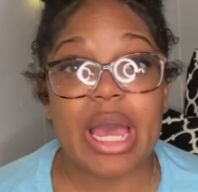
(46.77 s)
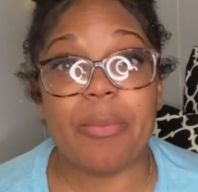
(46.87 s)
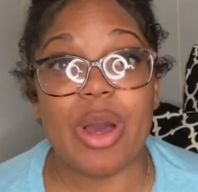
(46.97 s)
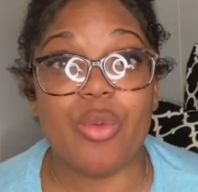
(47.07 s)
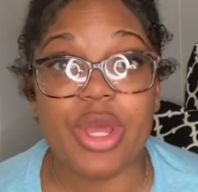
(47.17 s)

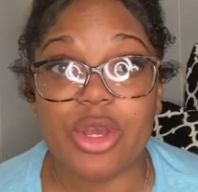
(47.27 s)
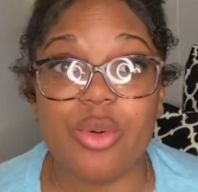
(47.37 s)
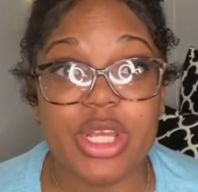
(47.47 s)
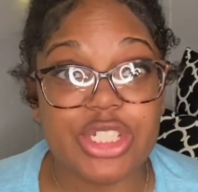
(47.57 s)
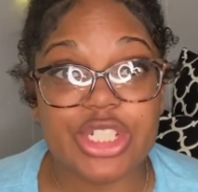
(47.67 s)
my one
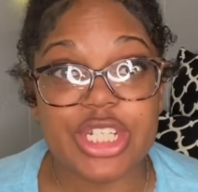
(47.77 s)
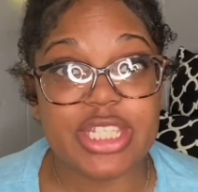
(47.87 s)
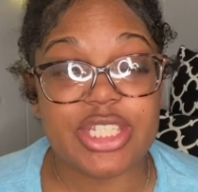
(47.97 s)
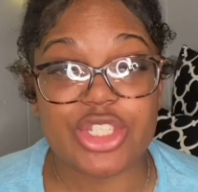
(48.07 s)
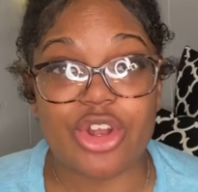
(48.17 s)
question
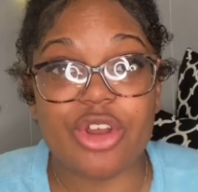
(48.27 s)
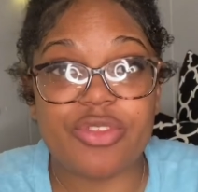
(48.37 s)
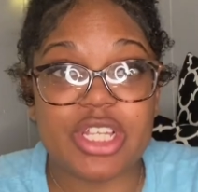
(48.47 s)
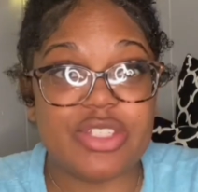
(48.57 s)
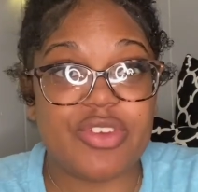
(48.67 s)
to start off
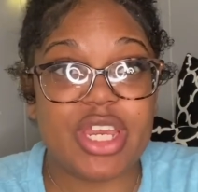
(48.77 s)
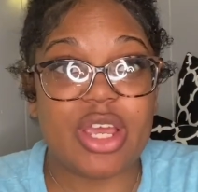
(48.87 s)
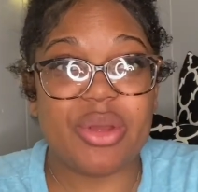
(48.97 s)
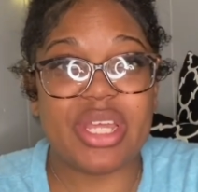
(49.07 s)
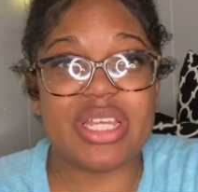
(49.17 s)
this video
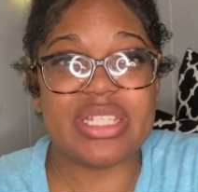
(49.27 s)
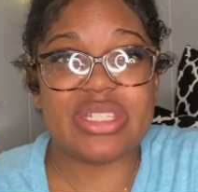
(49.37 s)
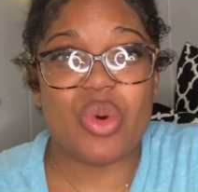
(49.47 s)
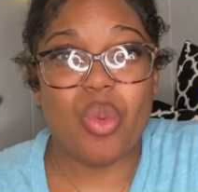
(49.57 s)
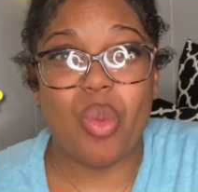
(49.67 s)
is
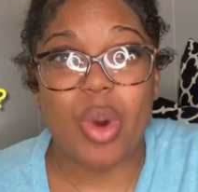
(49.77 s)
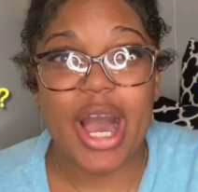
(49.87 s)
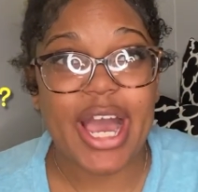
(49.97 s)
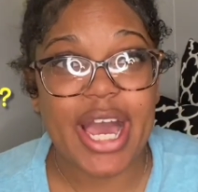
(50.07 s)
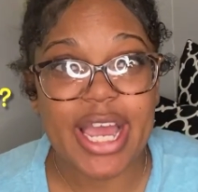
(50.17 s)

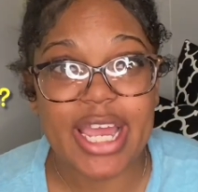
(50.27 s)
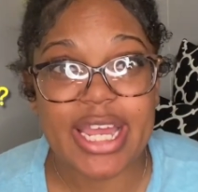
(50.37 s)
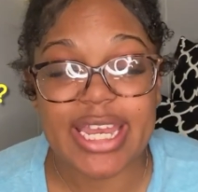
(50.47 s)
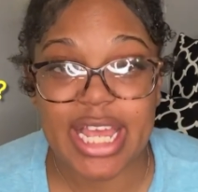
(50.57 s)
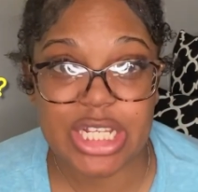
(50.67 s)
why
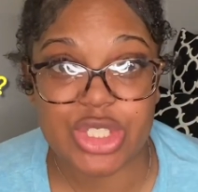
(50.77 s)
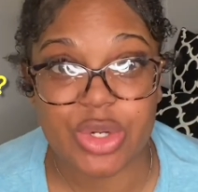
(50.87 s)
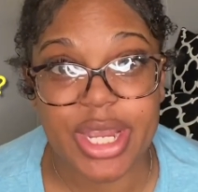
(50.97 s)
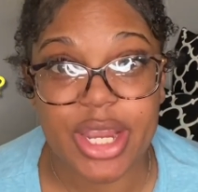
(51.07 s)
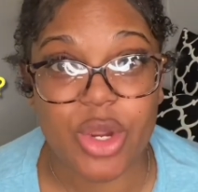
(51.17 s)
natural
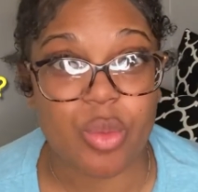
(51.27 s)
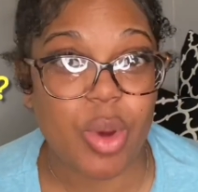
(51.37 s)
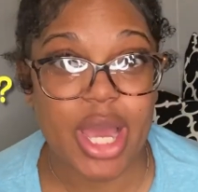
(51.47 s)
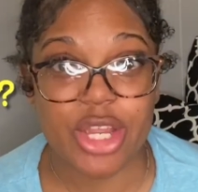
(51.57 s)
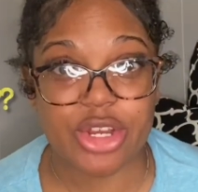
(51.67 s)
hair?
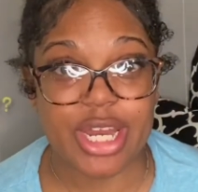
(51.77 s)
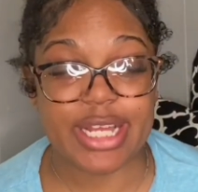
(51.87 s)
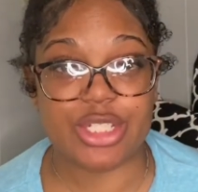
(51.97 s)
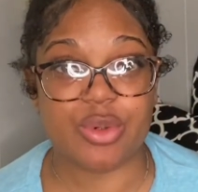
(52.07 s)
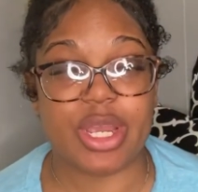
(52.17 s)
Why your
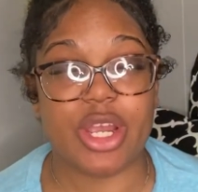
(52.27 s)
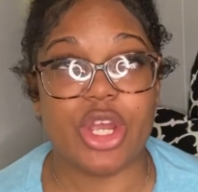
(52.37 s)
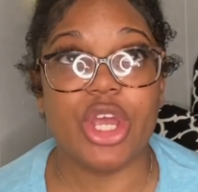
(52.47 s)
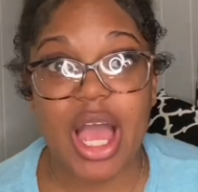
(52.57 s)
natural hair?